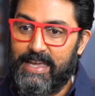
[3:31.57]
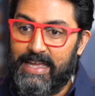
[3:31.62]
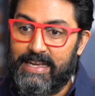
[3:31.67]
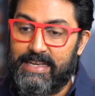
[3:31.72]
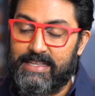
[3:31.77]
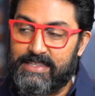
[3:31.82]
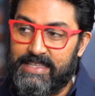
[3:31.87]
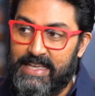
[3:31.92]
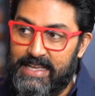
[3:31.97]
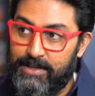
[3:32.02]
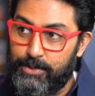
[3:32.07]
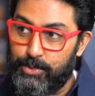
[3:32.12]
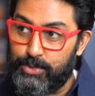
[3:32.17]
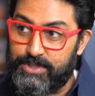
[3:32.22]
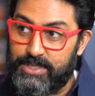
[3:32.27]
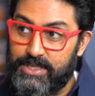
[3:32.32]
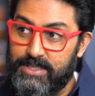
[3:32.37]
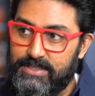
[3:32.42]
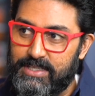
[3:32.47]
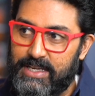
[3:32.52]
And that it
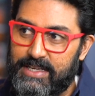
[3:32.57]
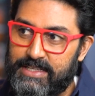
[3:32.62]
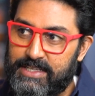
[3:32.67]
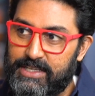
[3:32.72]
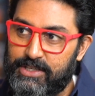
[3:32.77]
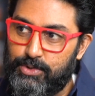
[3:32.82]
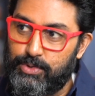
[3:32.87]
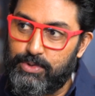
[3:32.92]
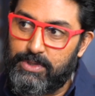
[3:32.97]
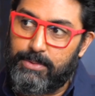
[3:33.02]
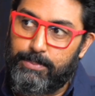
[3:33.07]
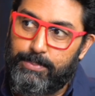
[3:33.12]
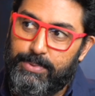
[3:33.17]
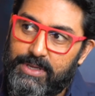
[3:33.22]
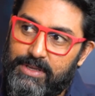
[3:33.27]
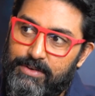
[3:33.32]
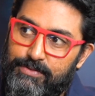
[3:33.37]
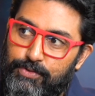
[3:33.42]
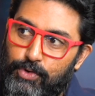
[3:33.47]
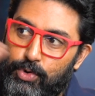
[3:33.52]
was his idea to then
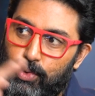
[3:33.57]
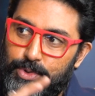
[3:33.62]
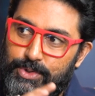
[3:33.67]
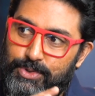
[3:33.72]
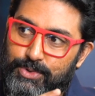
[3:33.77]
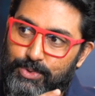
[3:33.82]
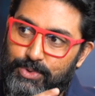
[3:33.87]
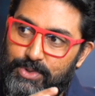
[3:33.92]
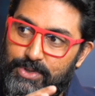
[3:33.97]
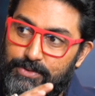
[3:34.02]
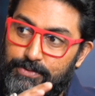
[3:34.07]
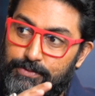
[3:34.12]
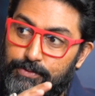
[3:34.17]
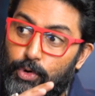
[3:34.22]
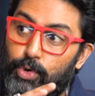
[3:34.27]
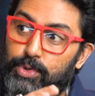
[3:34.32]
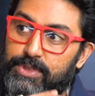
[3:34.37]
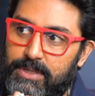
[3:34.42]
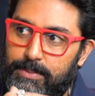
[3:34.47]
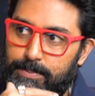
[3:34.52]
bring it forward to the
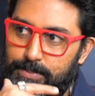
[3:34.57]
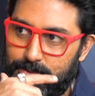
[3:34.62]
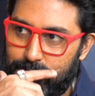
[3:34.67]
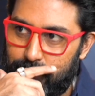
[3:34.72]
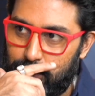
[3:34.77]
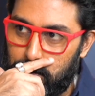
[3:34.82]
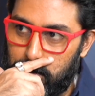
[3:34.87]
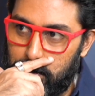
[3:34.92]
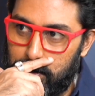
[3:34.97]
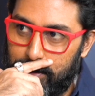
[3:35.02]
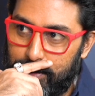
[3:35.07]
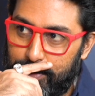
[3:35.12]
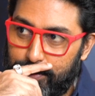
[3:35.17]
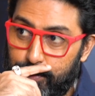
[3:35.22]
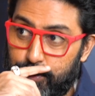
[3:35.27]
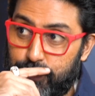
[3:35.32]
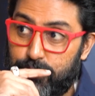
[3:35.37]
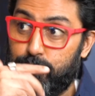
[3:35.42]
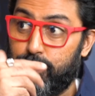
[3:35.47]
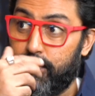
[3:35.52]
4th episode,
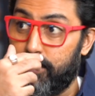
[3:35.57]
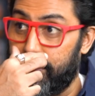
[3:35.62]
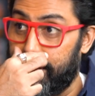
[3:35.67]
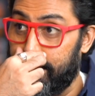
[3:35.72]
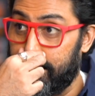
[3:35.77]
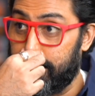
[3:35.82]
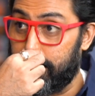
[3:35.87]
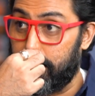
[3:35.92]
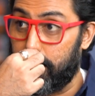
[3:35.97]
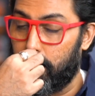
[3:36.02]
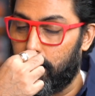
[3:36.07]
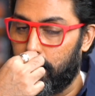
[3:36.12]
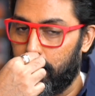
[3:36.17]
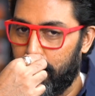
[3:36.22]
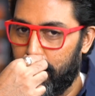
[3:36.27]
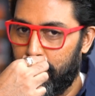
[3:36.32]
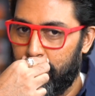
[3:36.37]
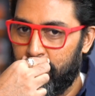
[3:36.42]
which is when you get to know.